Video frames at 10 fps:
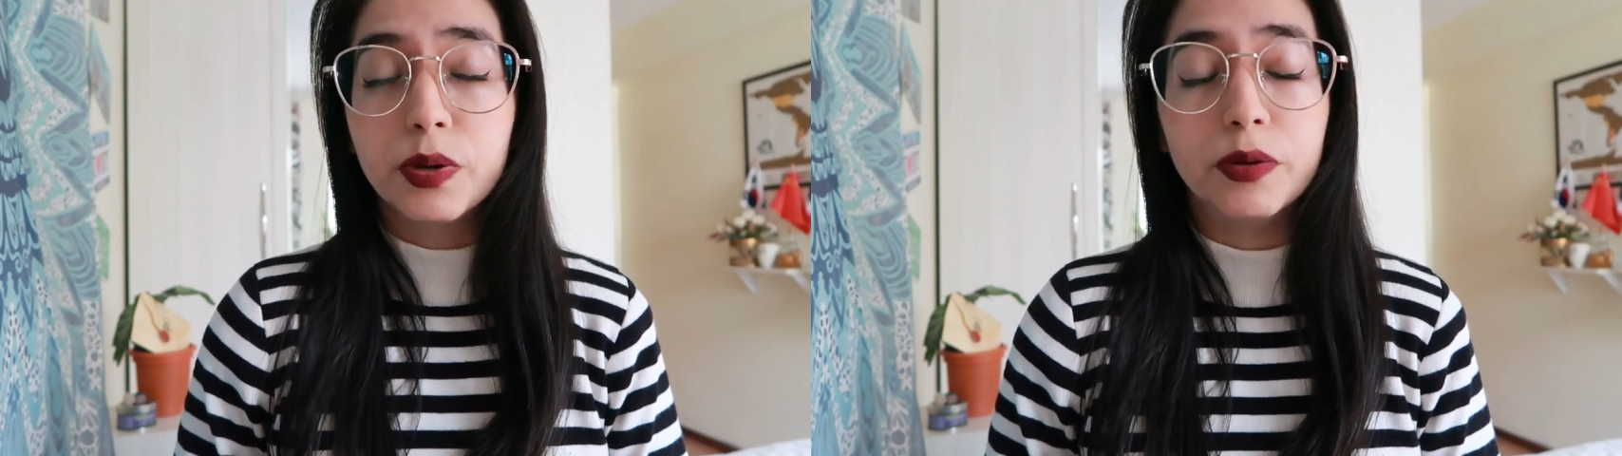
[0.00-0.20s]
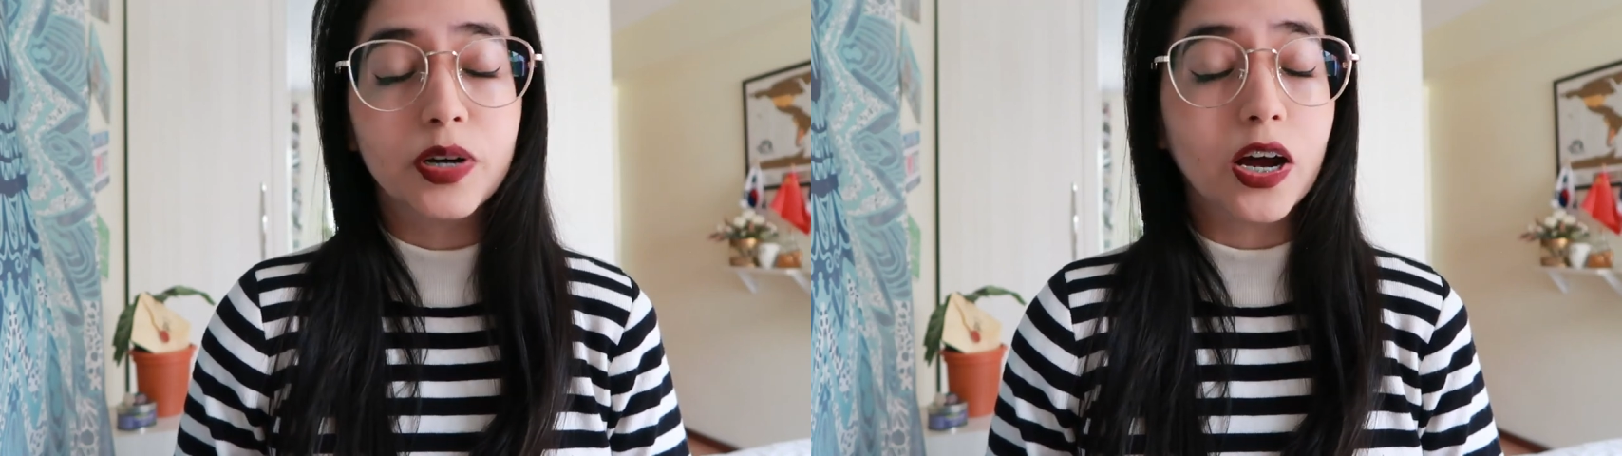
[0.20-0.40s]

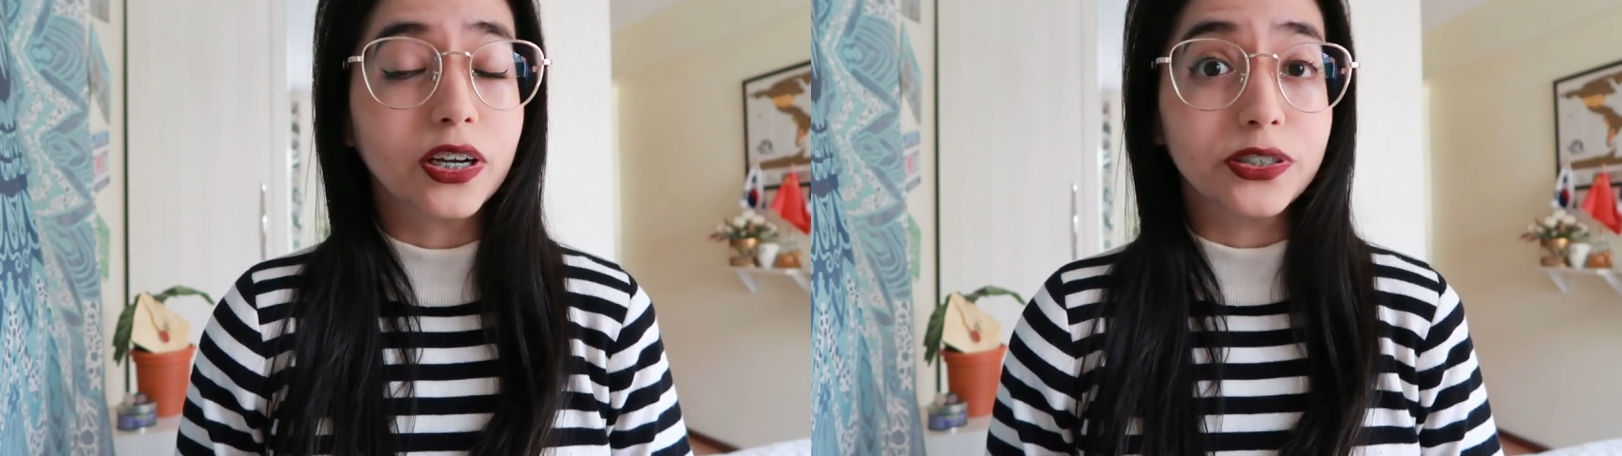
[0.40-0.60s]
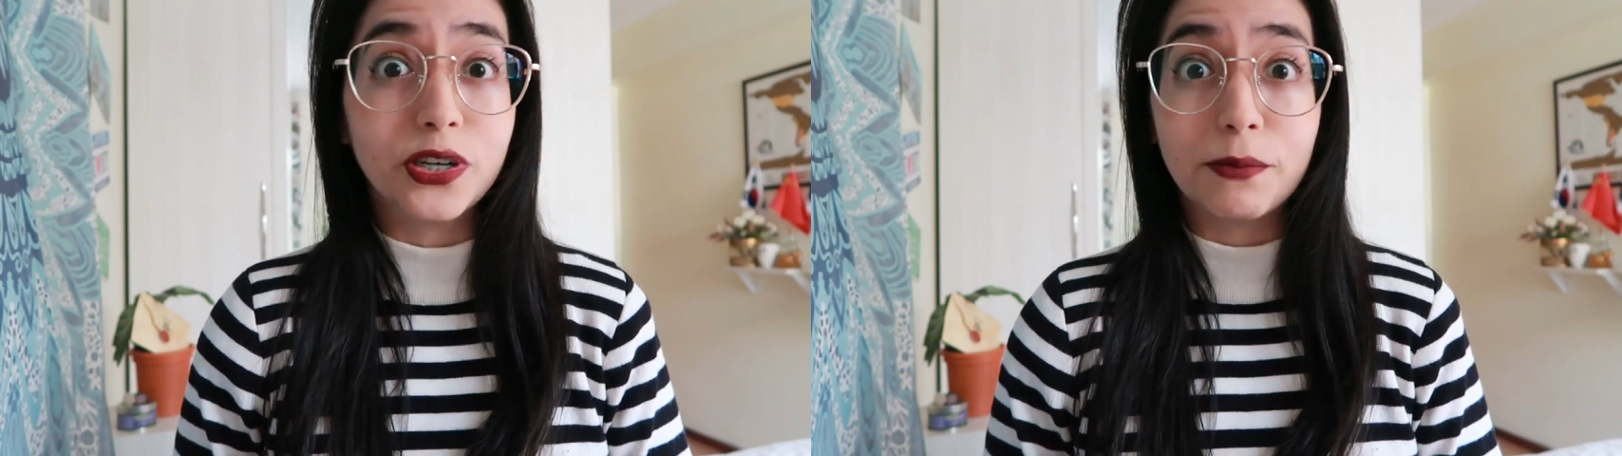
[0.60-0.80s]
but I'm not
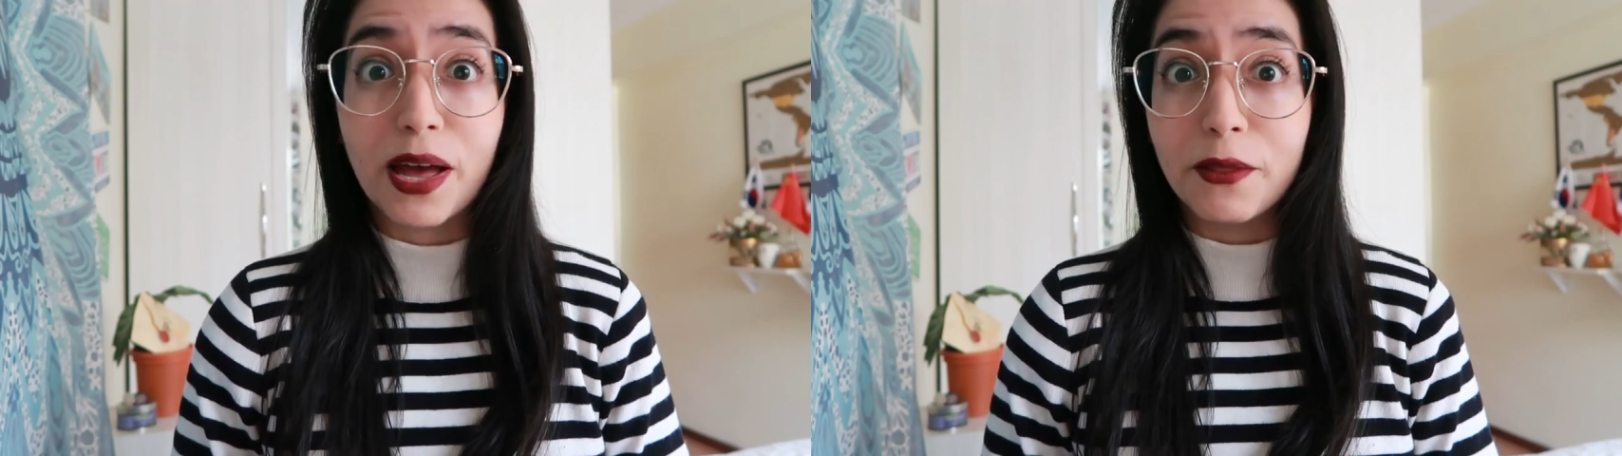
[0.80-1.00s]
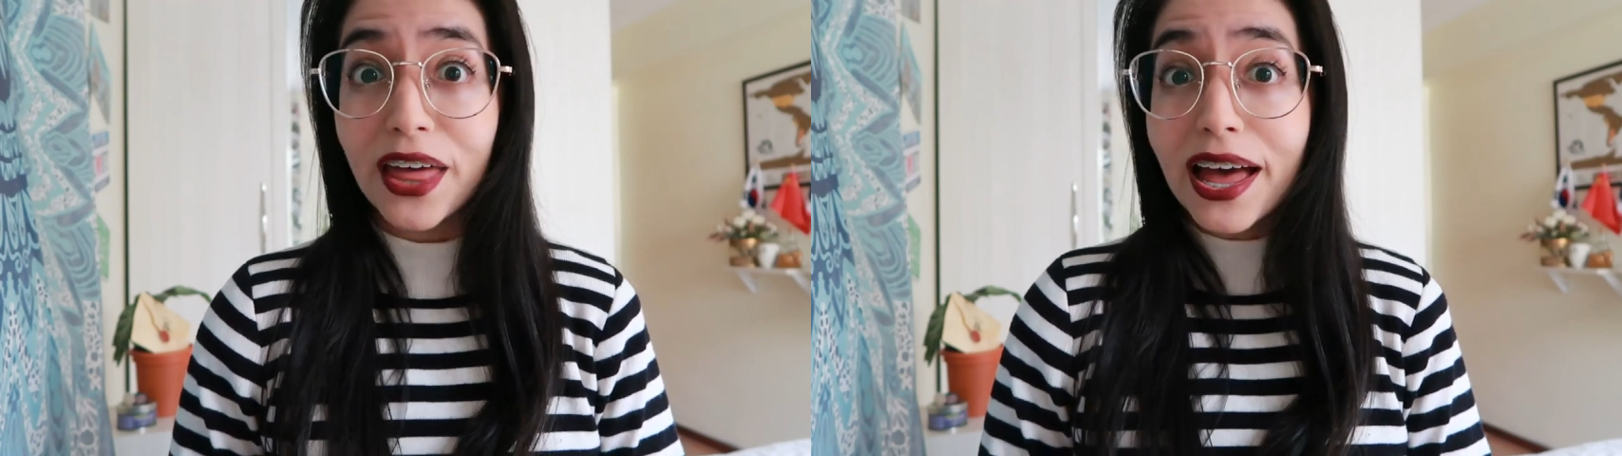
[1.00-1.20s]
going to talk
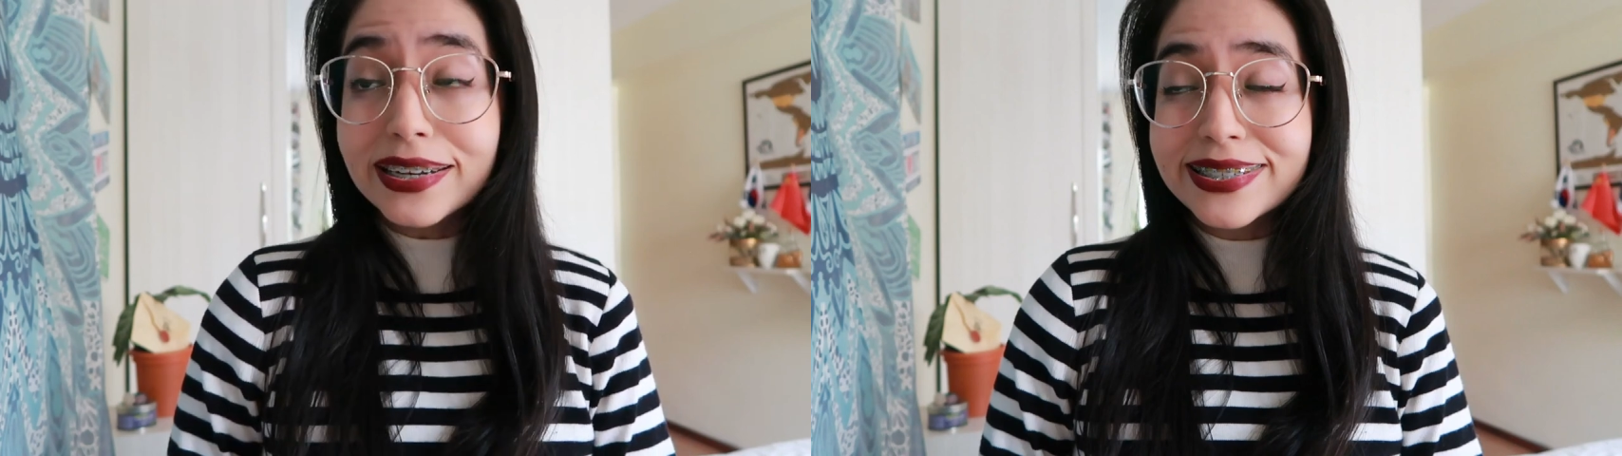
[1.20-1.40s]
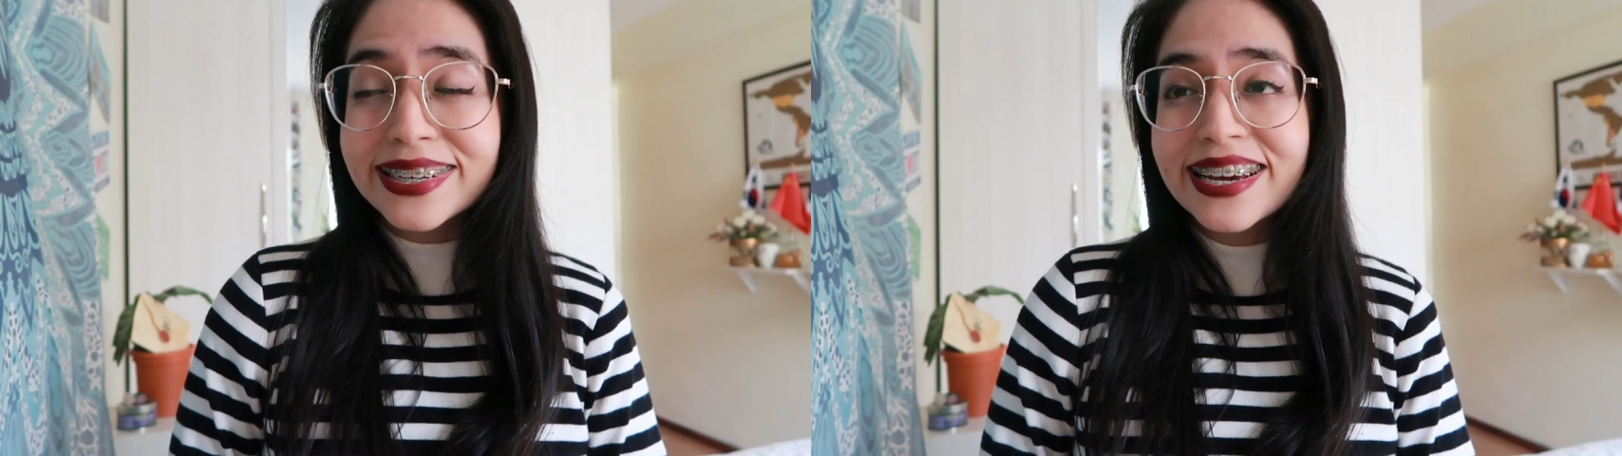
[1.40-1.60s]
about that.